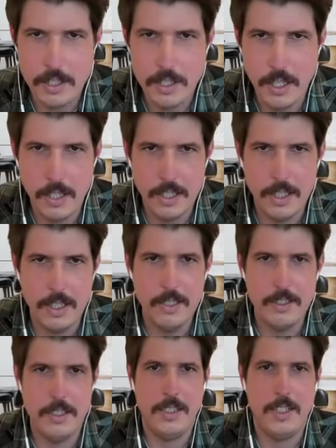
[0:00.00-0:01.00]
Charlie,
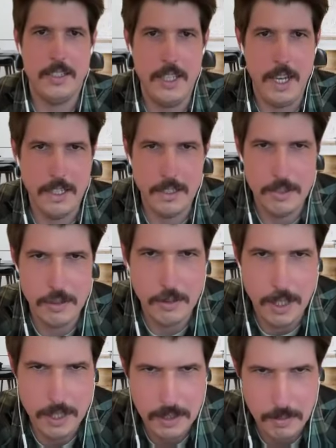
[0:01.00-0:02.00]
here's a technical
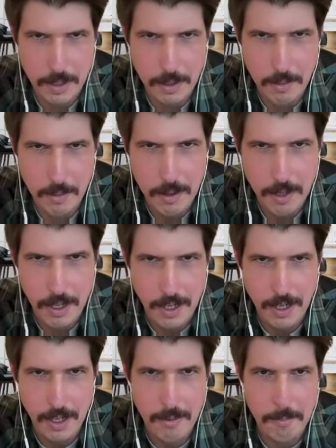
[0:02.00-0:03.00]
question about
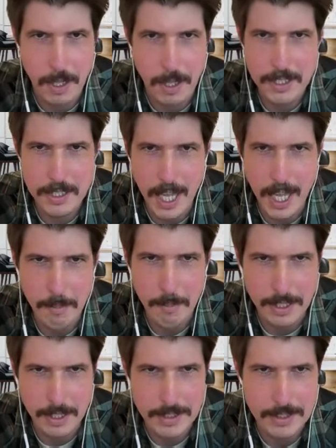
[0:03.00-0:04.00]
base
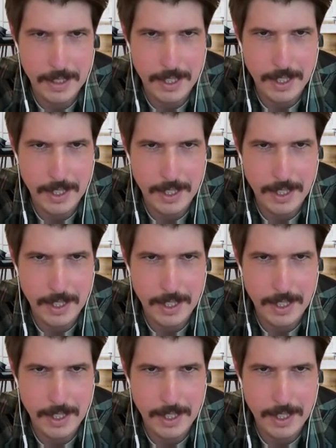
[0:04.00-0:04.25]
cabinets.